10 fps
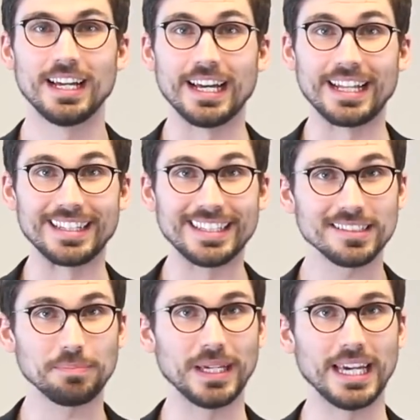This
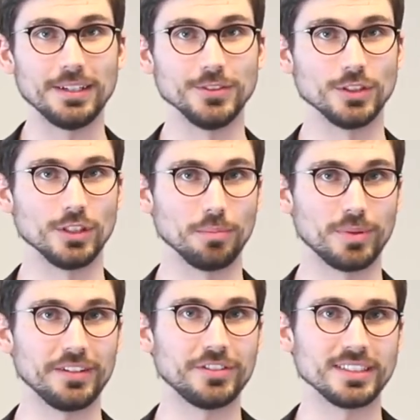behavioral
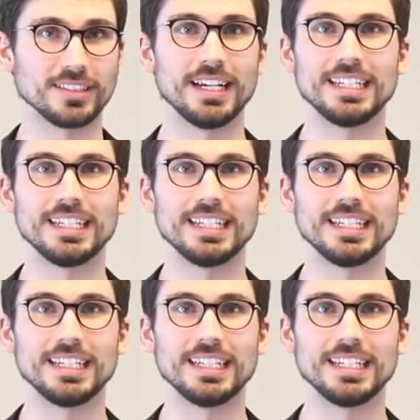preference